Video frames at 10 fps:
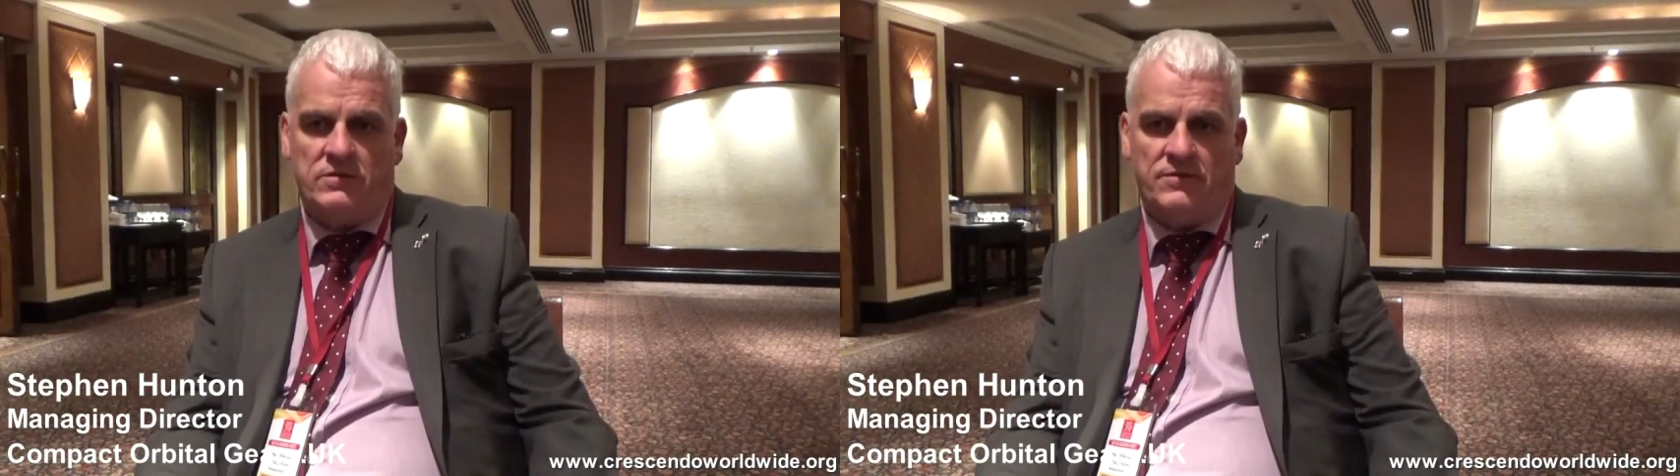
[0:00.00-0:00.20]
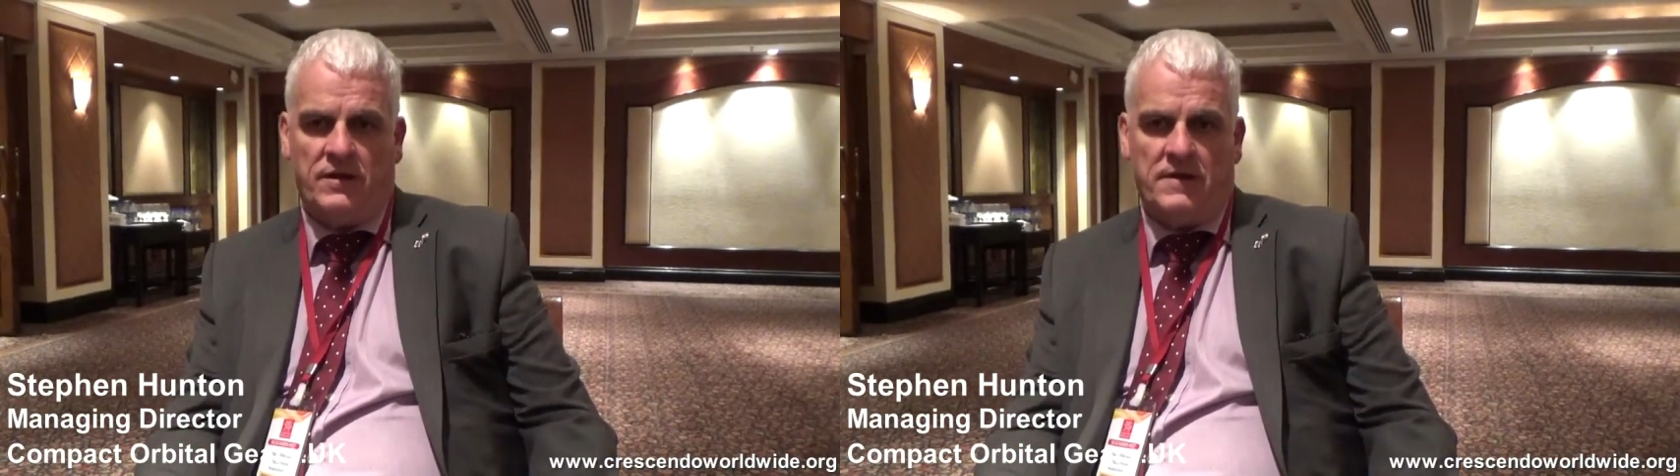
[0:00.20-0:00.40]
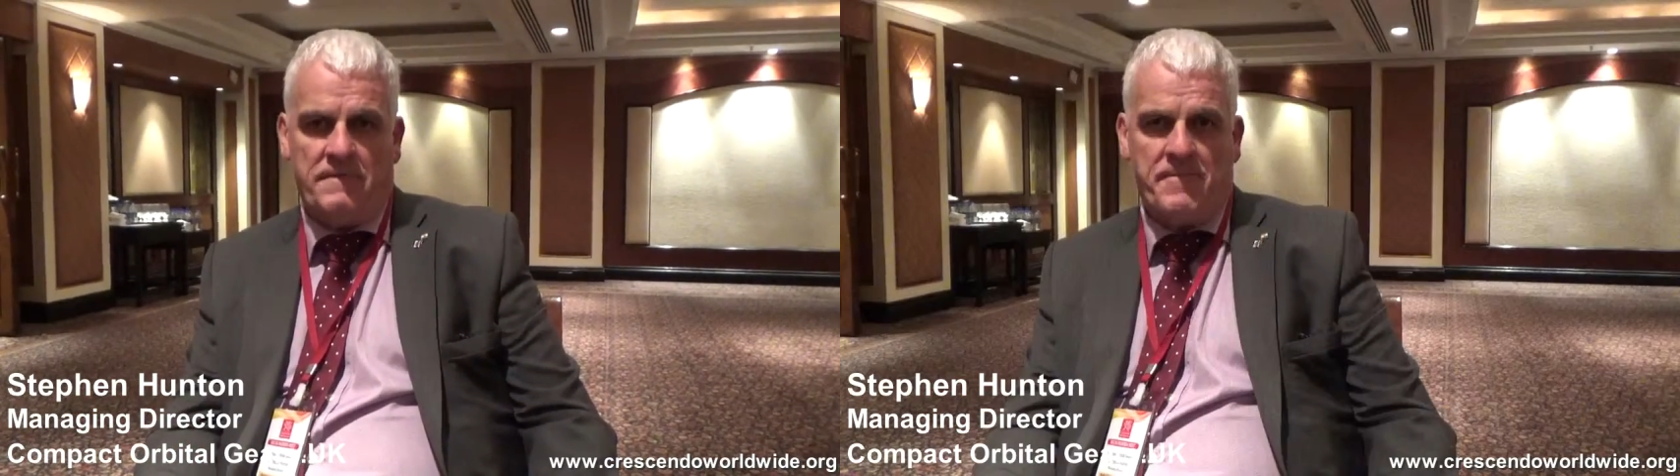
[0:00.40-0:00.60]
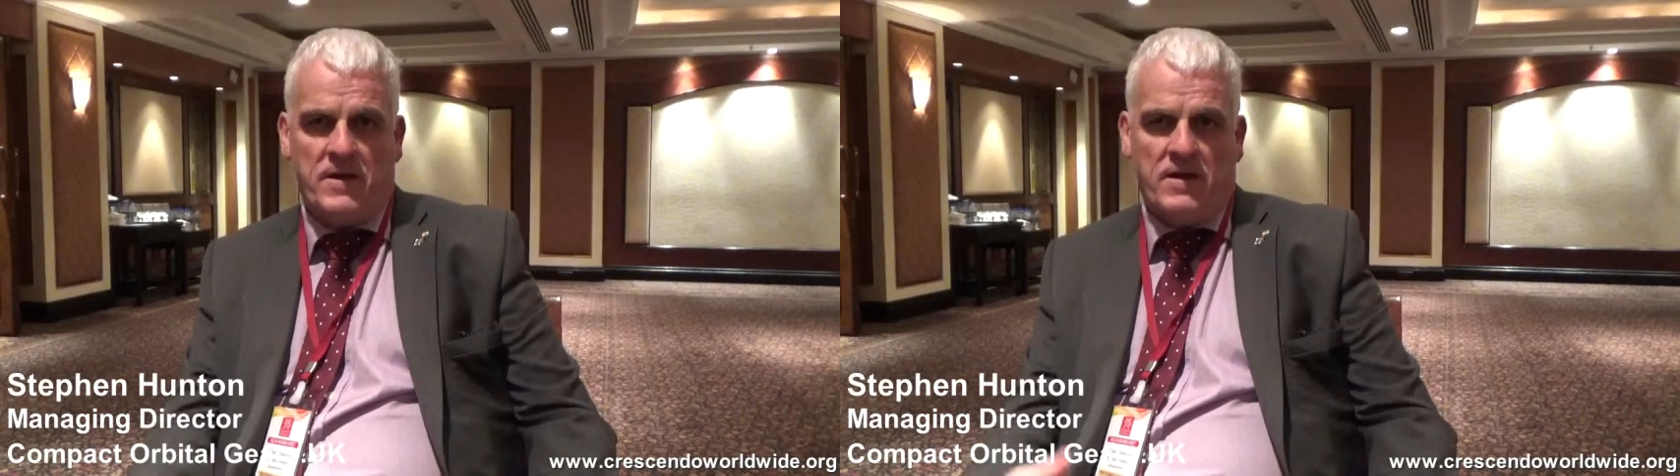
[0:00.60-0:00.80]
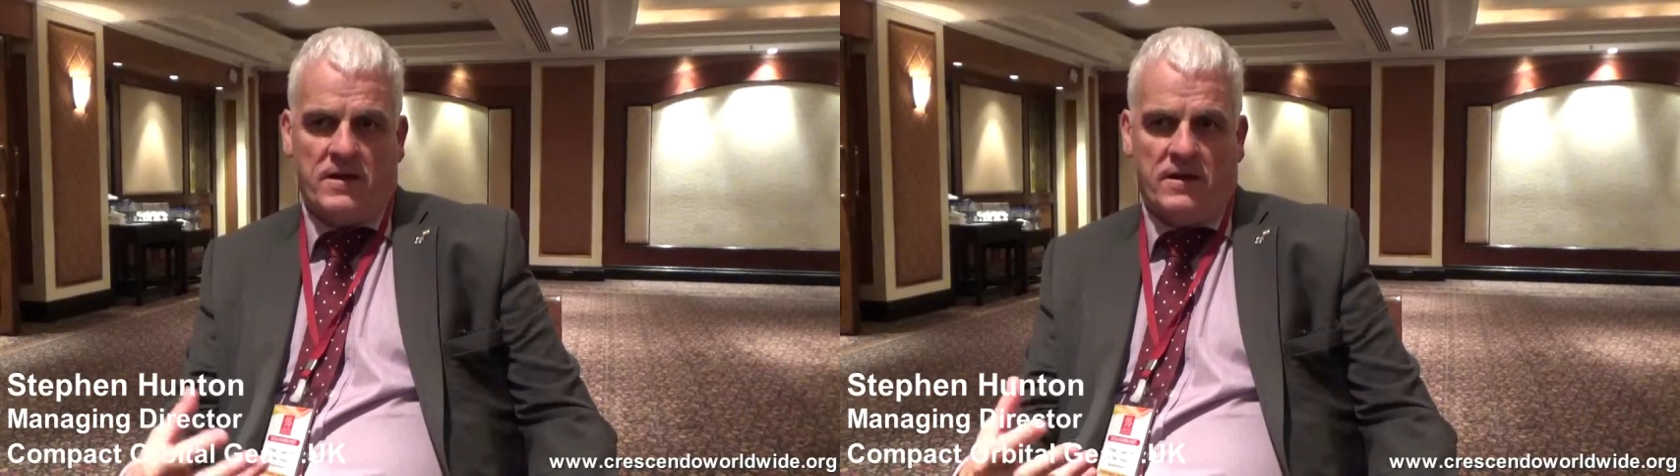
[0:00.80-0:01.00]

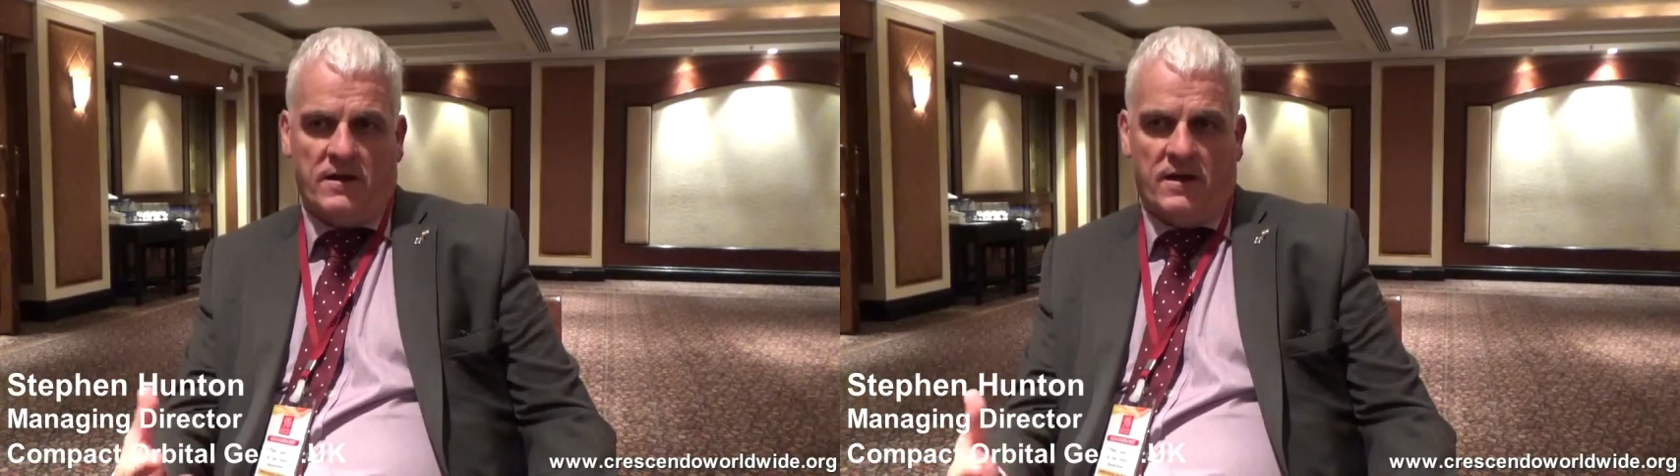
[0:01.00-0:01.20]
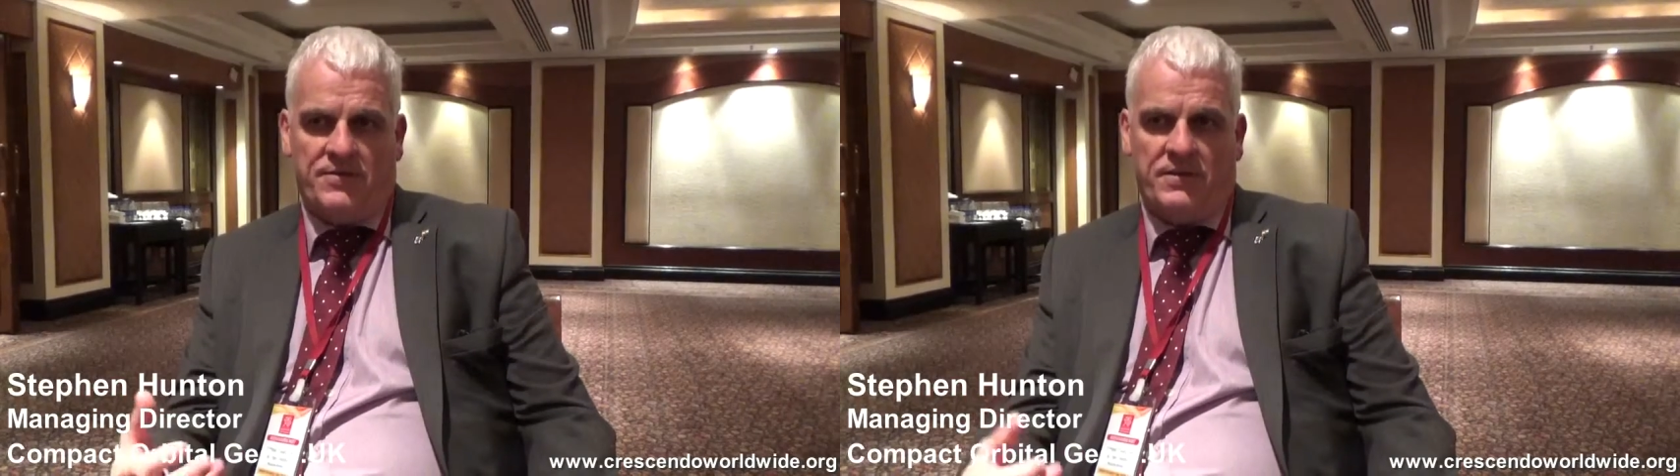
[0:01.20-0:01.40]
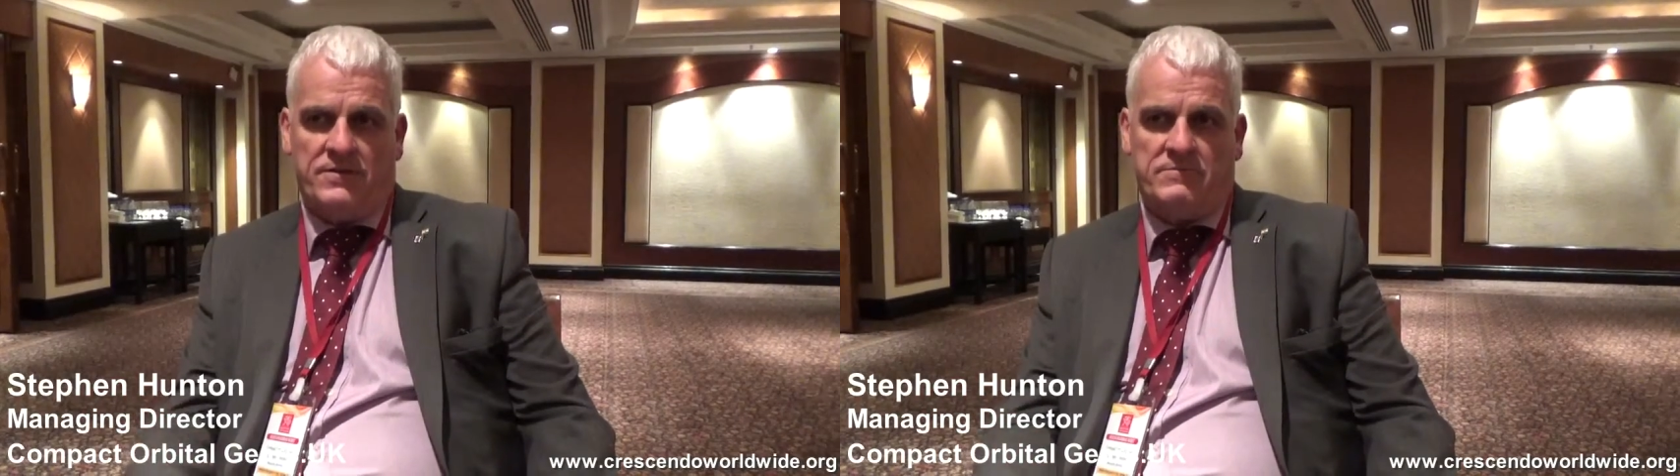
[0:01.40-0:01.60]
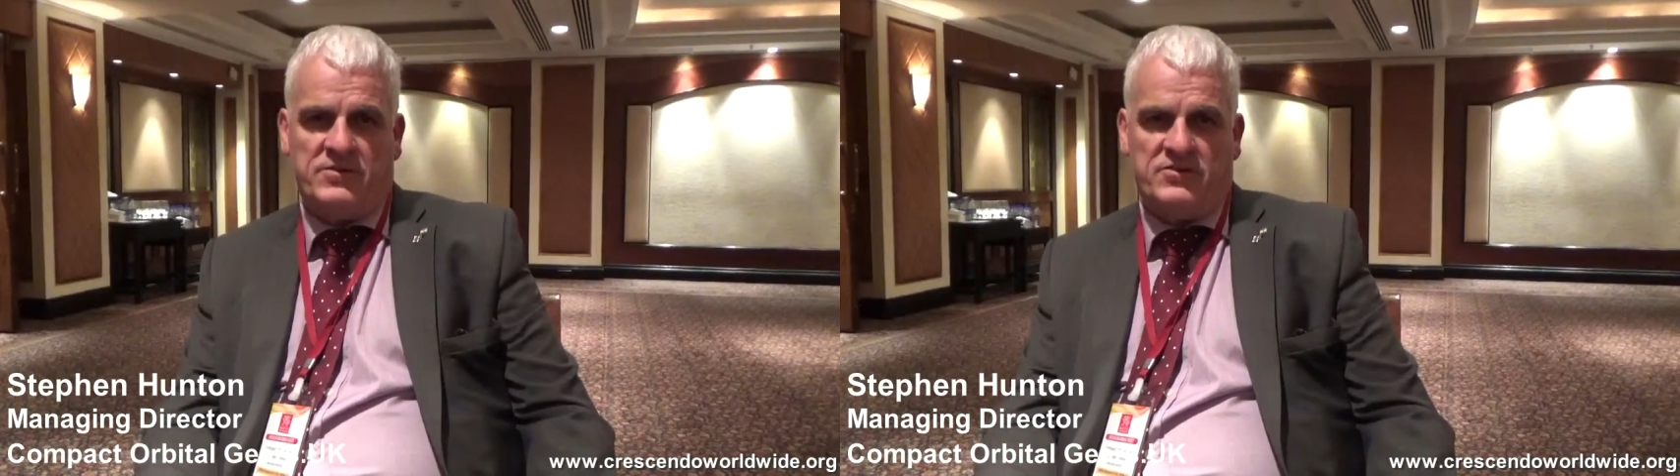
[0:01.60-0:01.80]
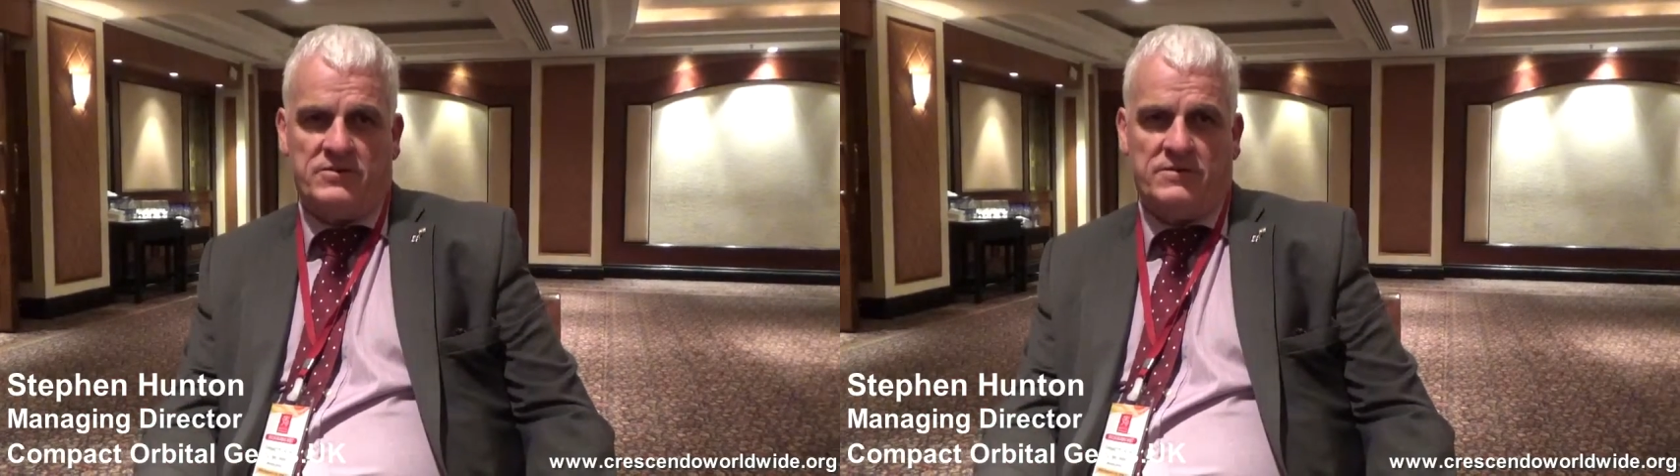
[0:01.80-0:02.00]
I think the
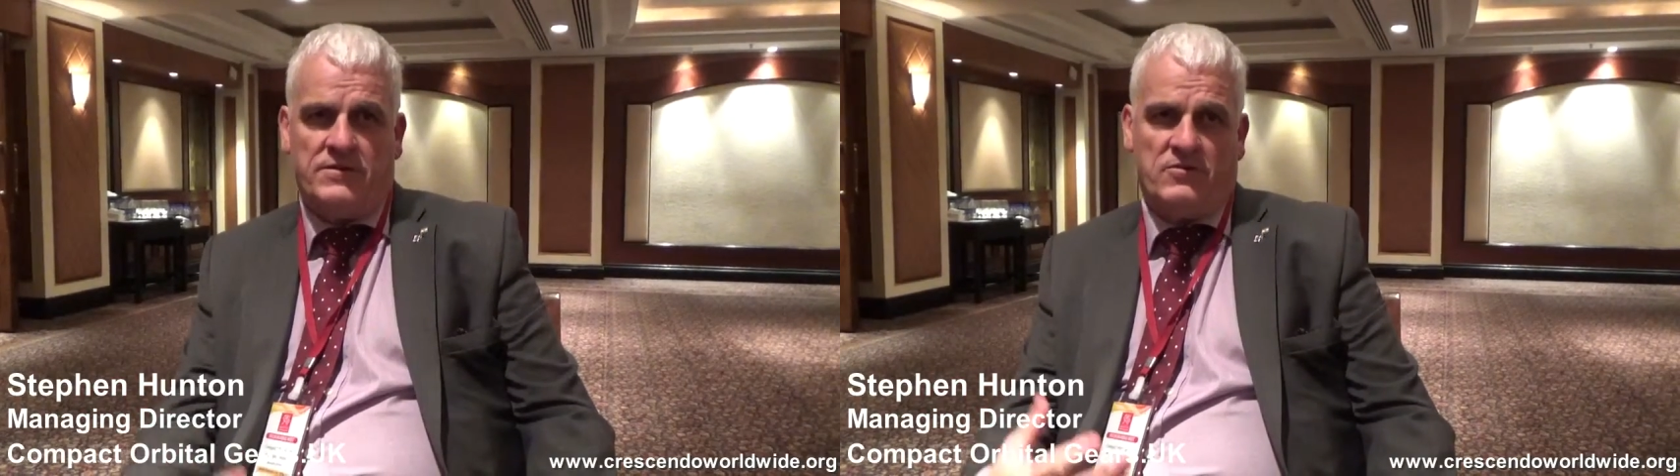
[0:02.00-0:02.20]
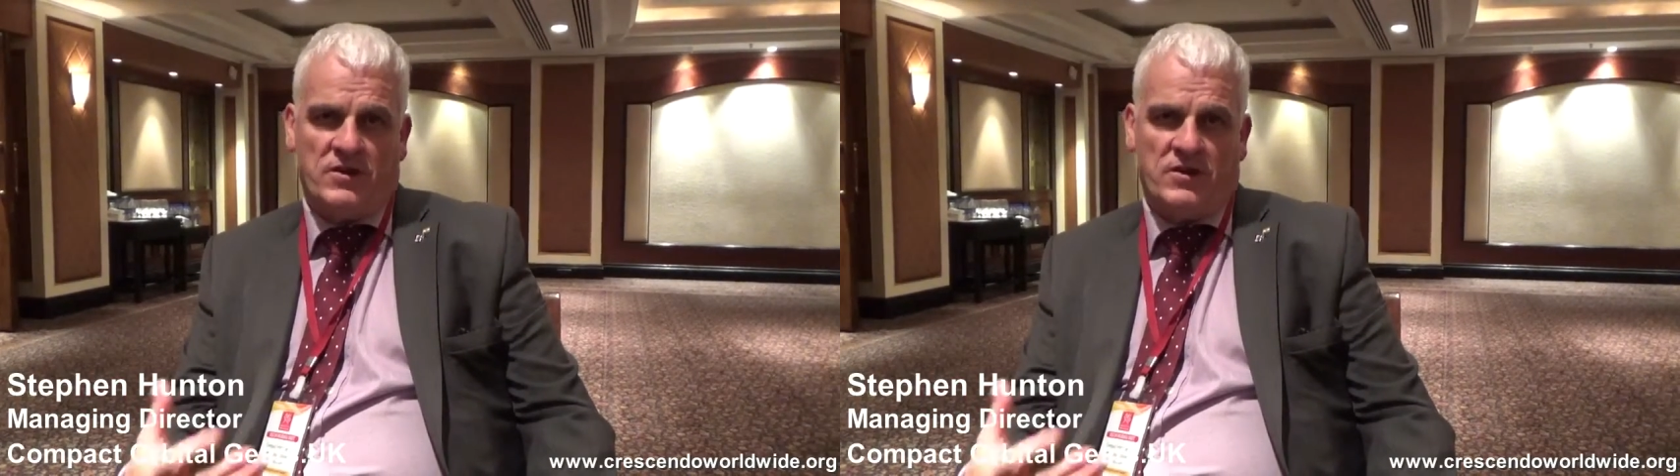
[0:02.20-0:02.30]
mission and the